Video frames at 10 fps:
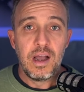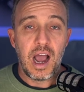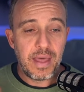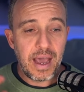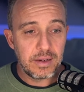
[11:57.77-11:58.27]

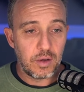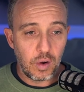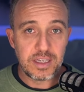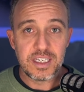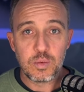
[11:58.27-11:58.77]
And that,
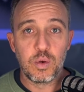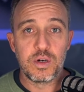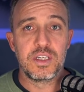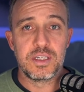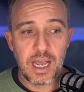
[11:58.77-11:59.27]
guys, is what a
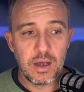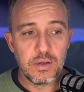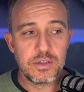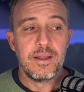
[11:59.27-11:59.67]
sales